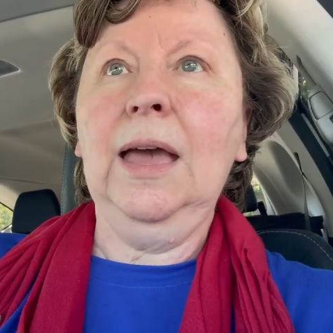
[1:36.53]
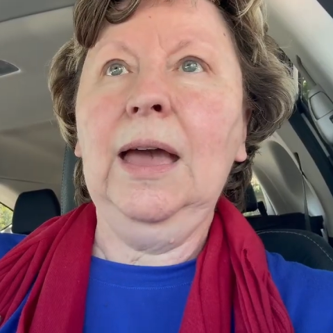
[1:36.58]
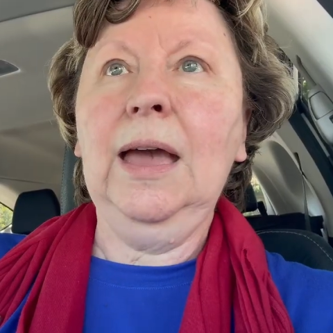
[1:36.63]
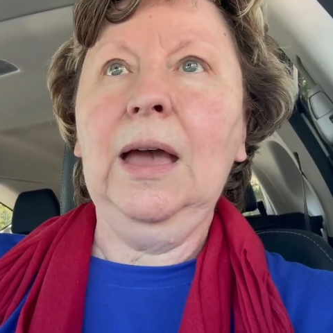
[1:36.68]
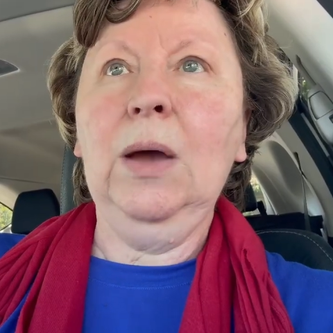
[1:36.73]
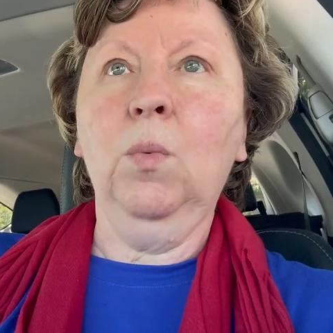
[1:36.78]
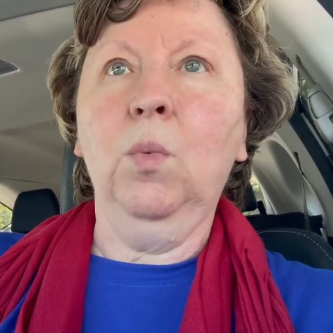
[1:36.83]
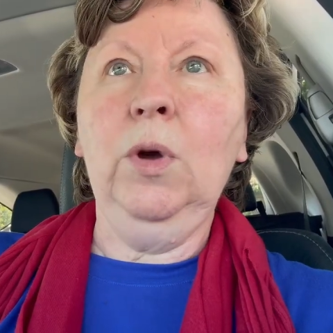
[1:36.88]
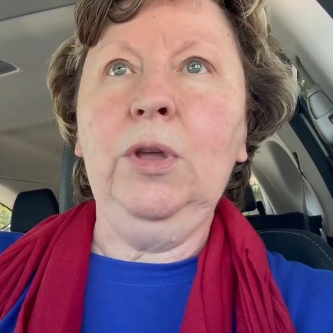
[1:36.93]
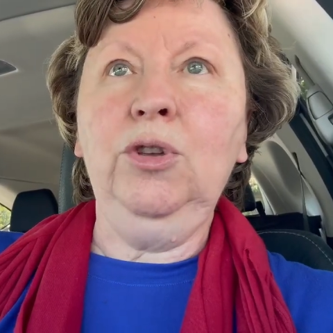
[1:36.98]

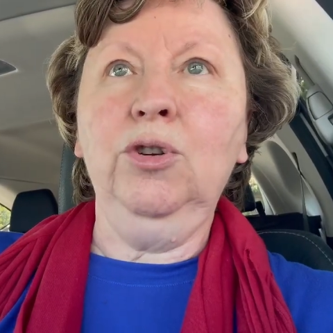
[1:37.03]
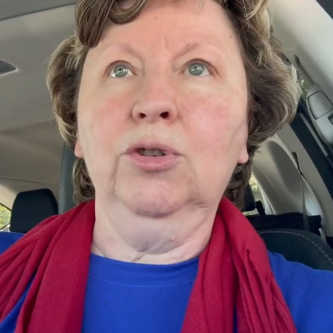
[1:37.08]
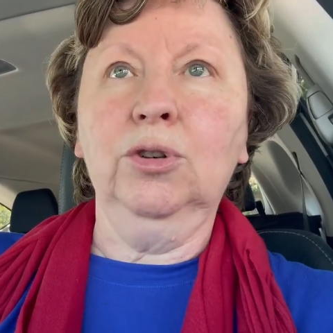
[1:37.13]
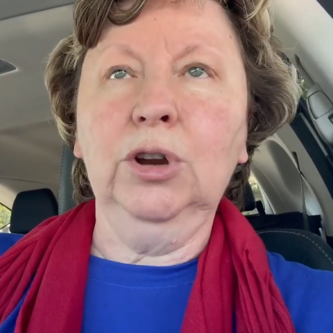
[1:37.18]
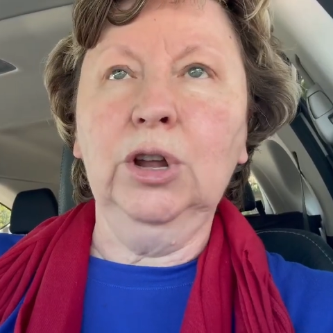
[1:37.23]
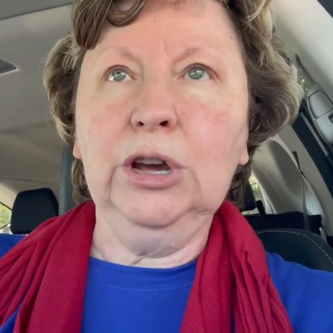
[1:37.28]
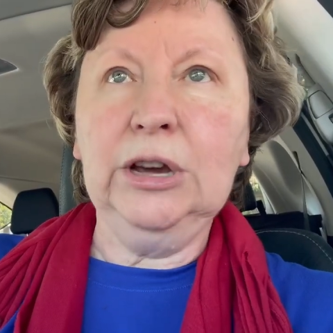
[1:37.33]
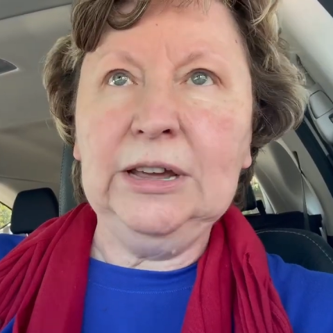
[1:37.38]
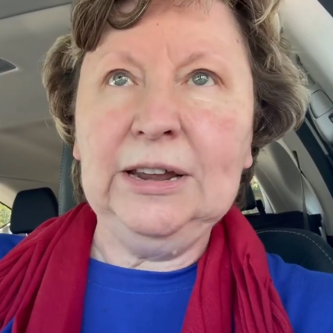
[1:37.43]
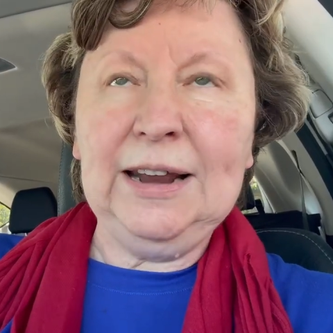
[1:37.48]
when you're
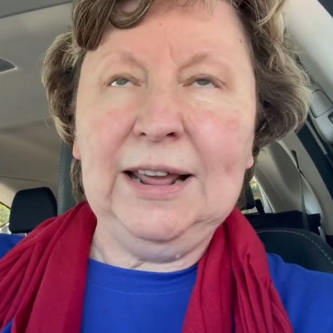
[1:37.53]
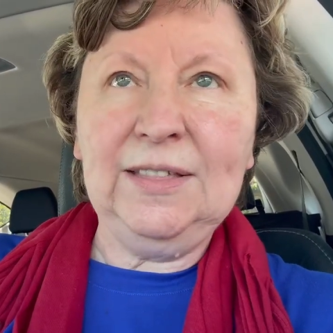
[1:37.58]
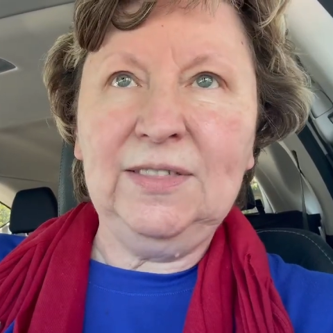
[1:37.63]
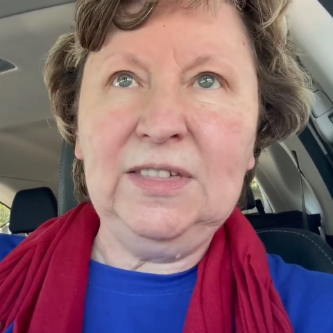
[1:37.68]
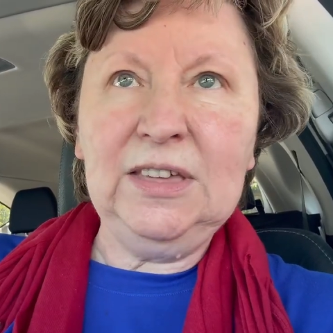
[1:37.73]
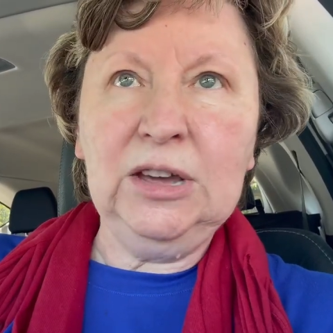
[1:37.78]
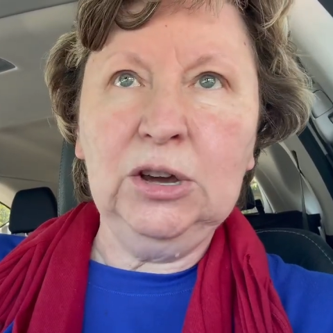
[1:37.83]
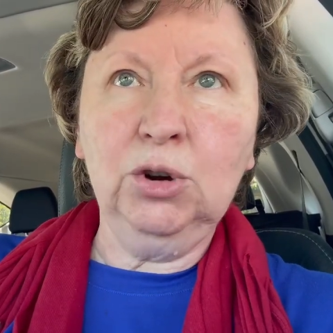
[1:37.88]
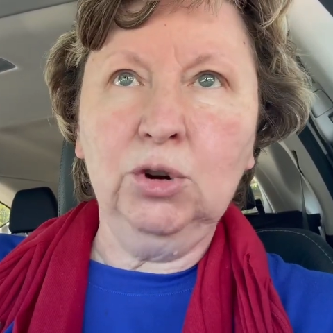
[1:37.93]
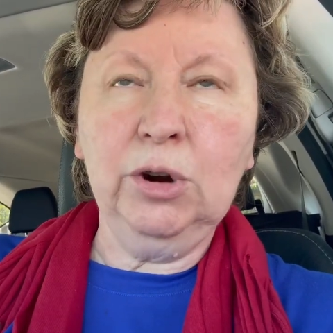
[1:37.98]
looking at
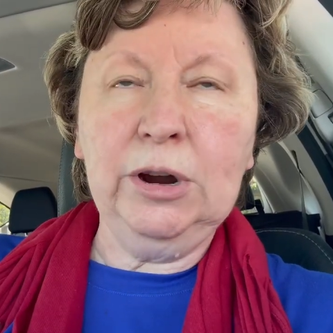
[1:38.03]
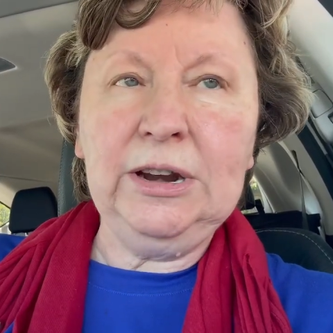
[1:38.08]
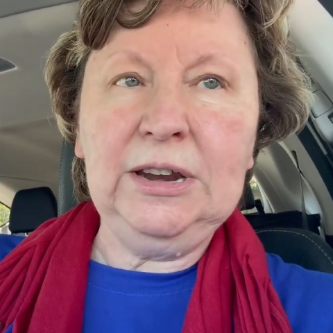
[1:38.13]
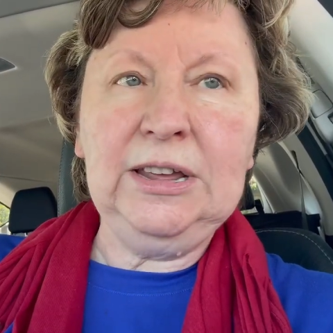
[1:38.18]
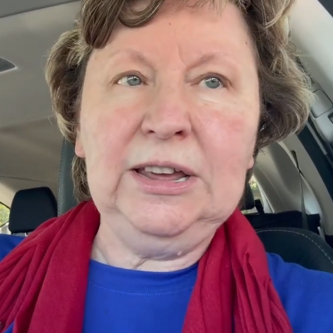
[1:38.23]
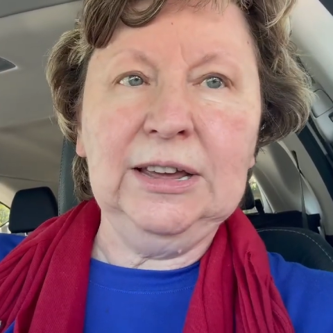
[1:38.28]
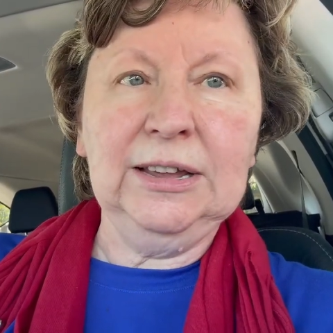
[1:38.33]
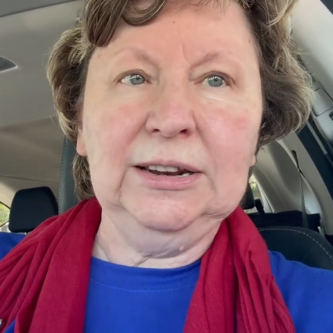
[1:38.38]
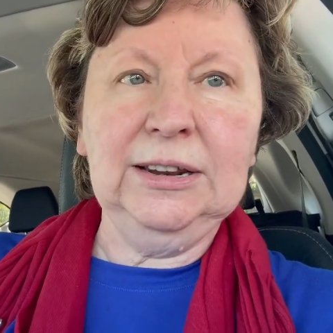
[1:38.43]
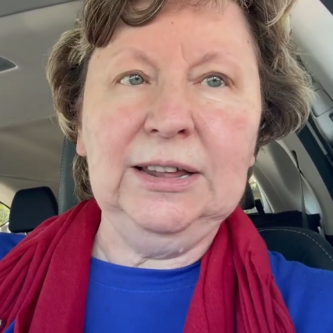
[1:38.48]
the
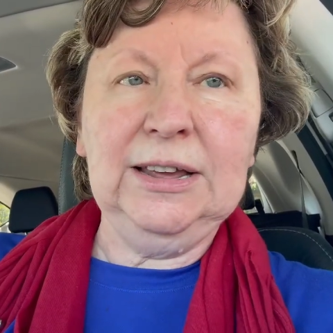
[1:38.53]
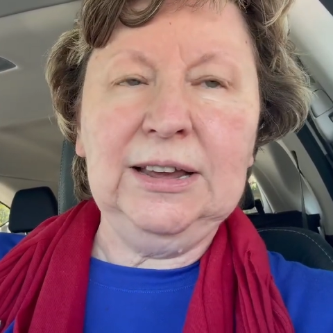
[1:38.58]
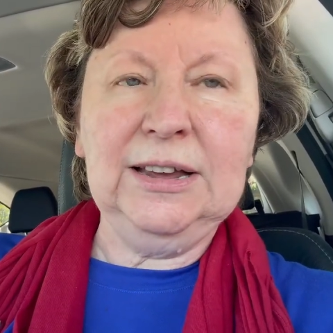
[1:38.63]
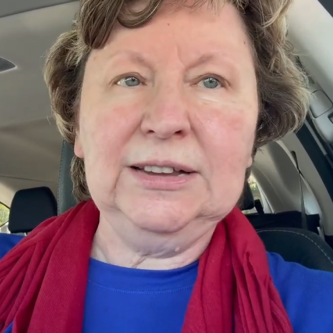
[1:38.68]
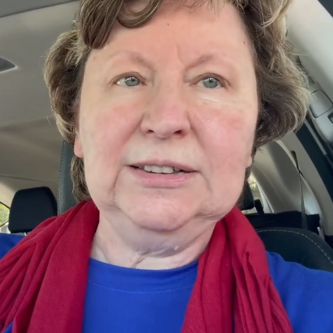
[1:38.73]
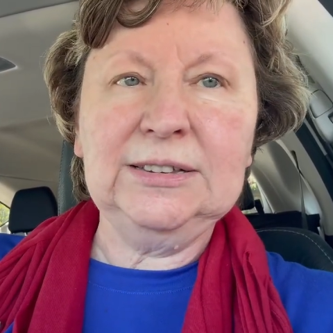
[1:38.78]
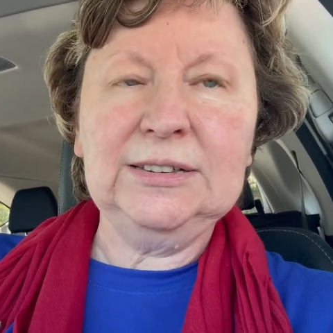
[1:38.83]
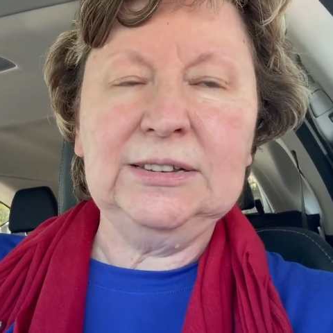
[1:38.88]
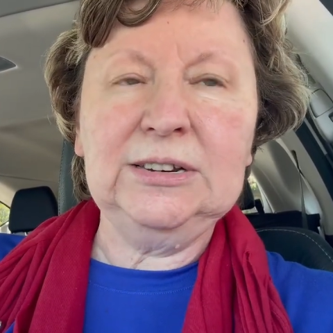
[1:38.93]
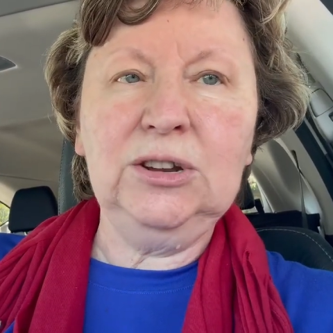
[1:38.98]
ingredient
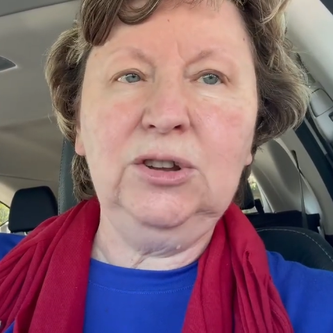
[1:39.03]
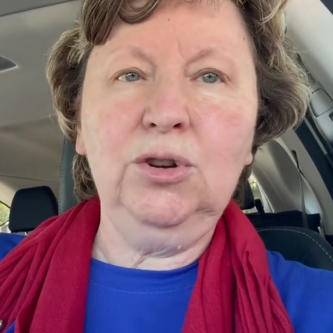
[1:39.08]
list,